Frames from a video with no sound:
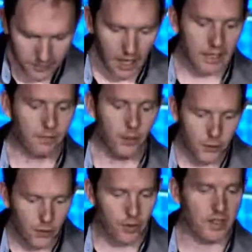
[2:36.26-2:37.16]
I can
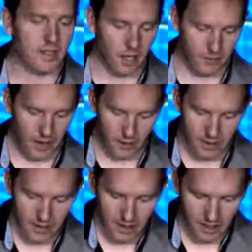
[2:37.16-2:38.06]
filter this stuff
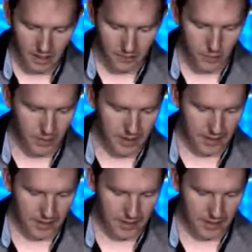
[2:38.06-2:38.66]
out. Of course,